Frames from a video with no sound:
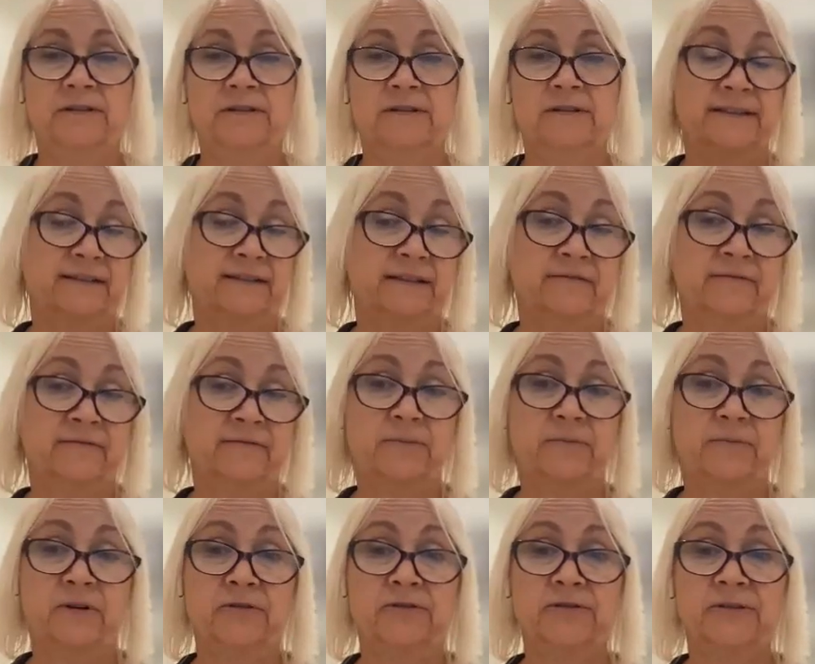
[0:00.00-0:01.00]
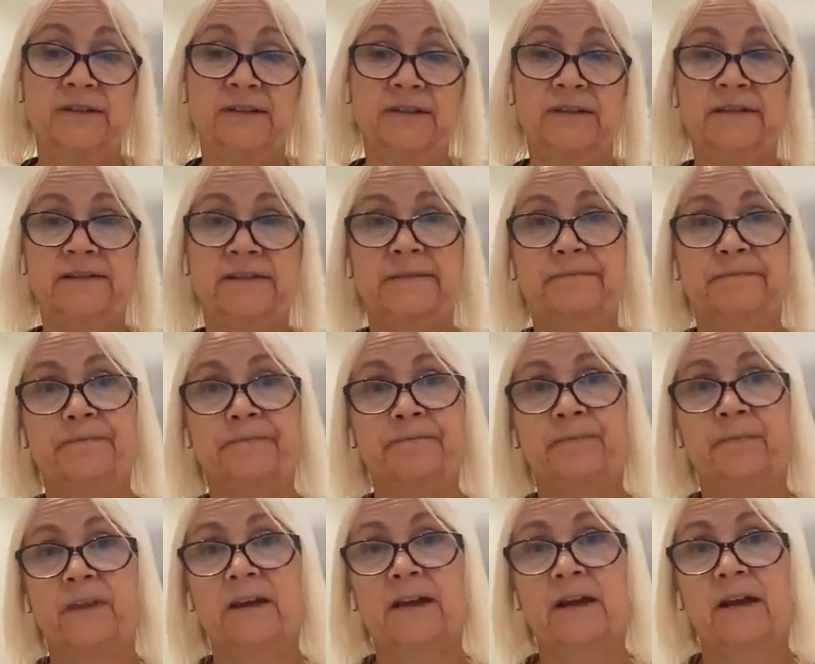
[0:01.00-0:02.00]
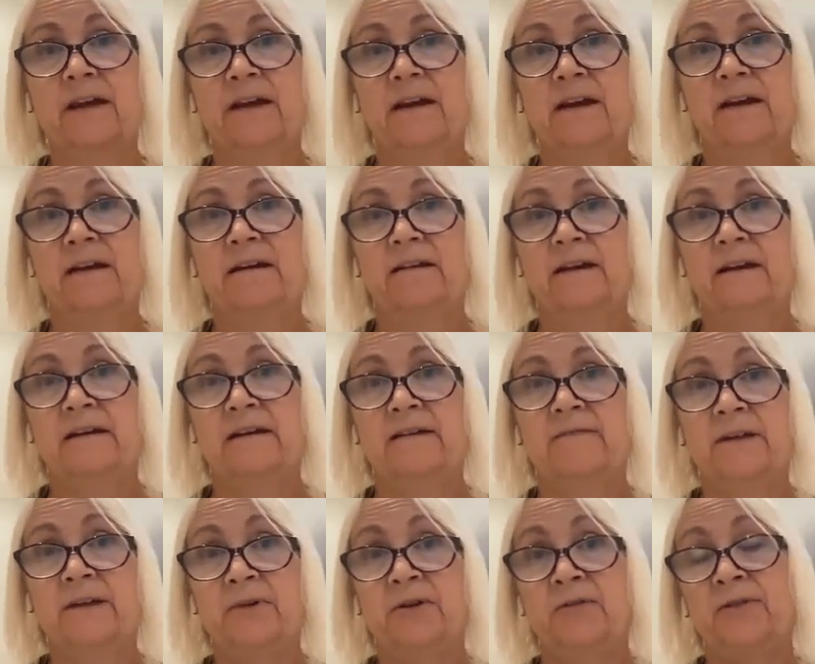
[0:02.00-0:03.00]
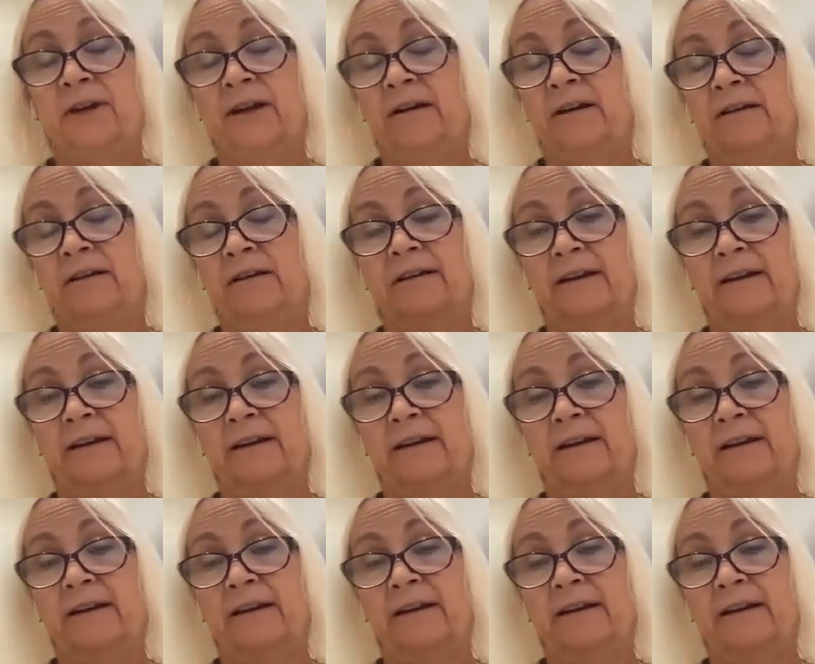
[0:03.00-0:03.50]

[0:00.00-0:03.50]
for cystic fibrosis, if they both